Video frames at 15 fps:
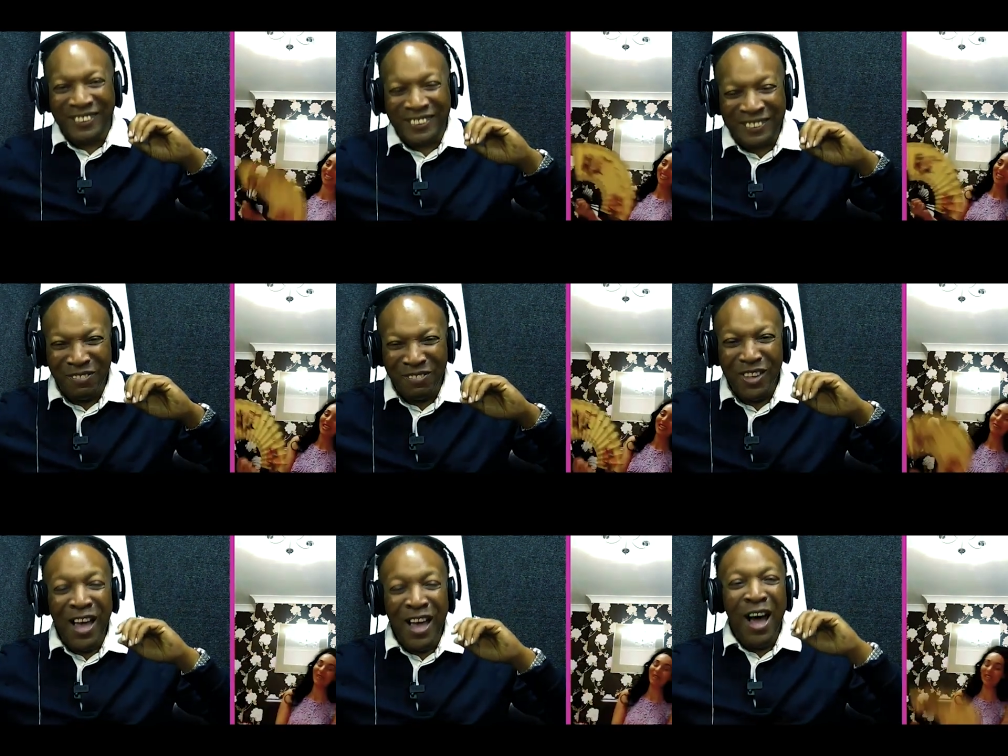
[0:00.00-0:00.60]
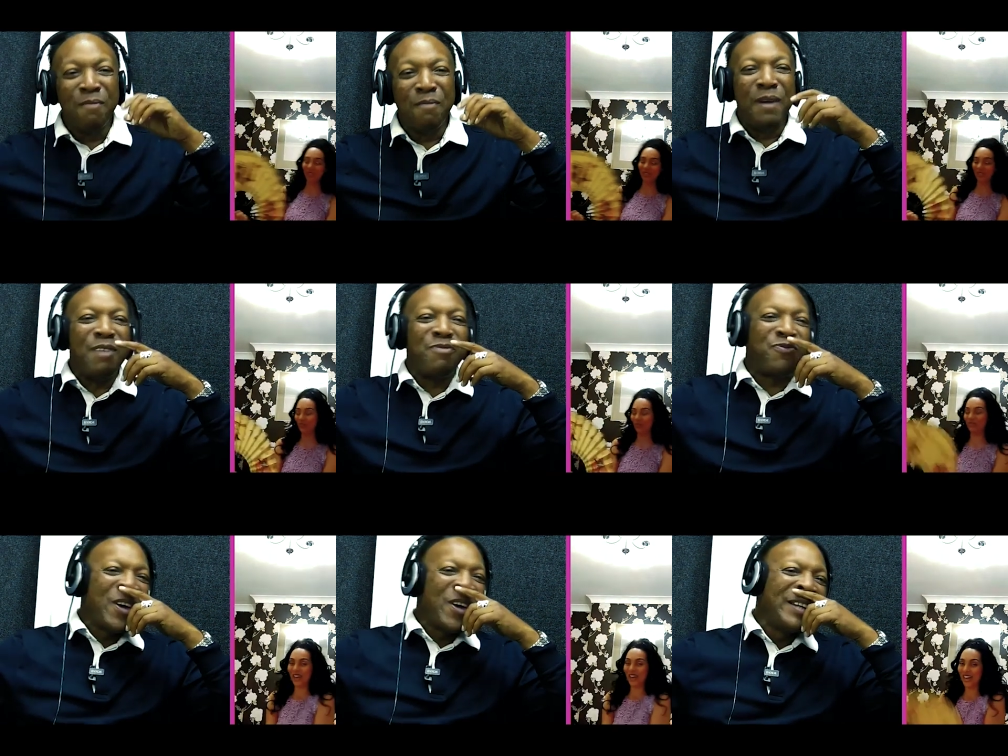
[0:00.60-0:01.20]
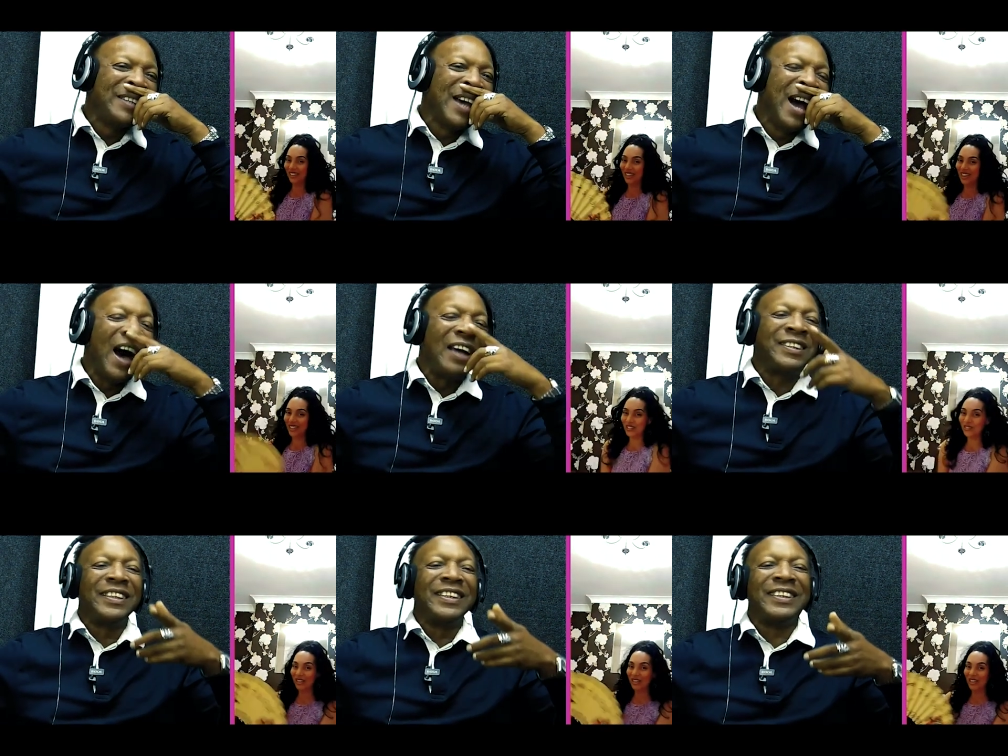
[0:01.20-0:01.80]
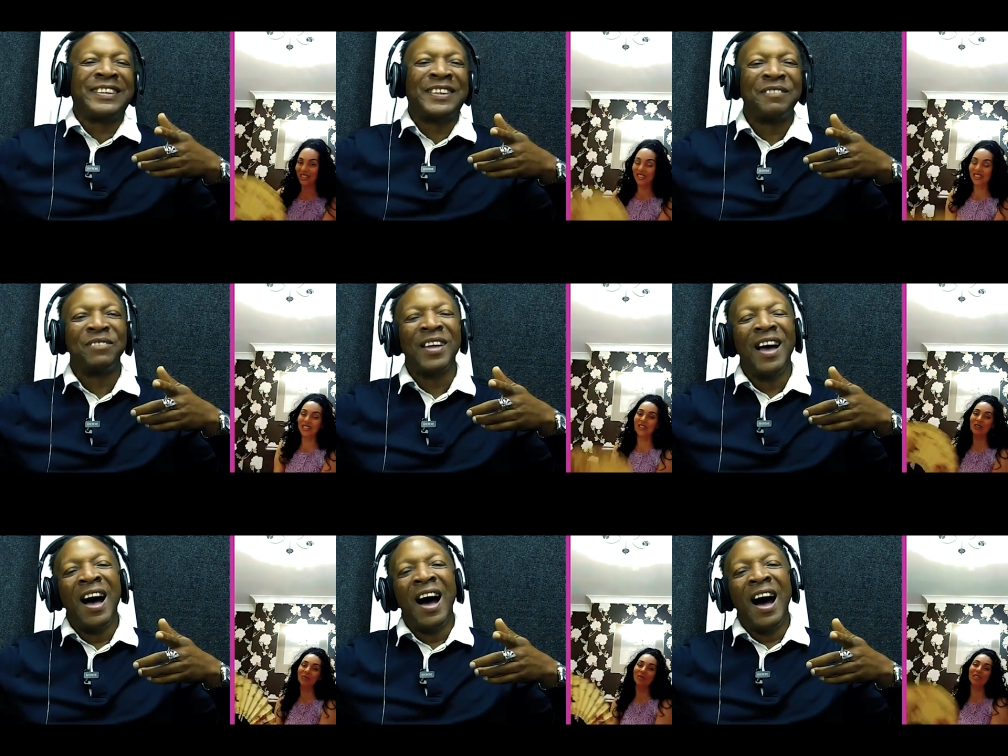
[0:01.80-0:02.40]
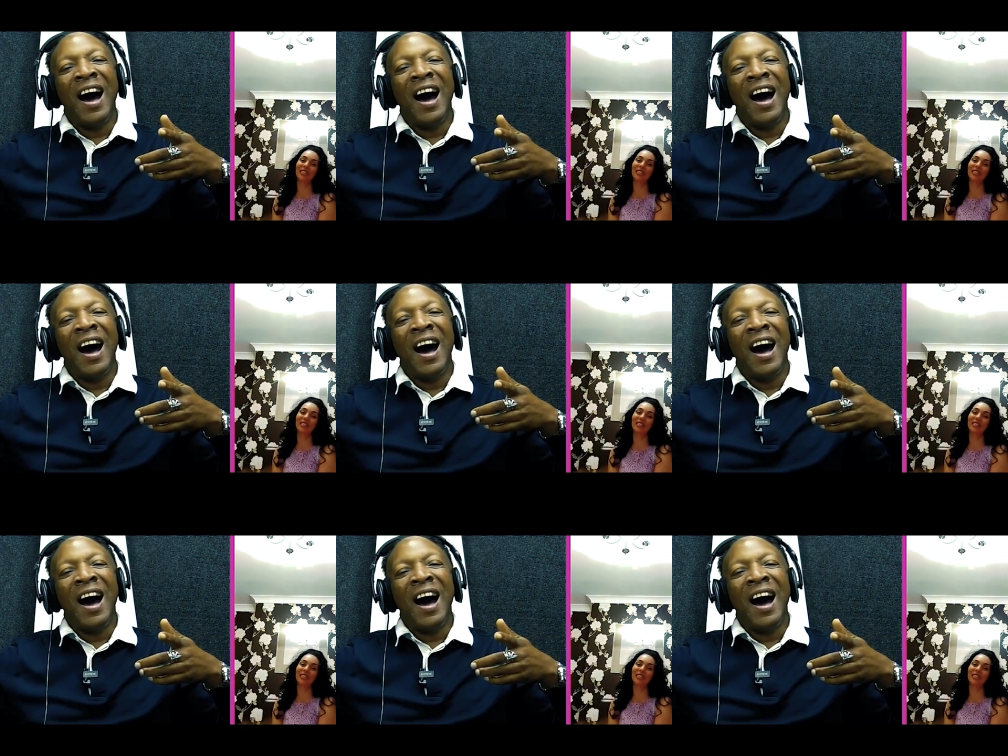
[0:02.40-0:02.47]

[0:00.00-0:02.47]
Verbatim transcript: I know. And my friend, I think,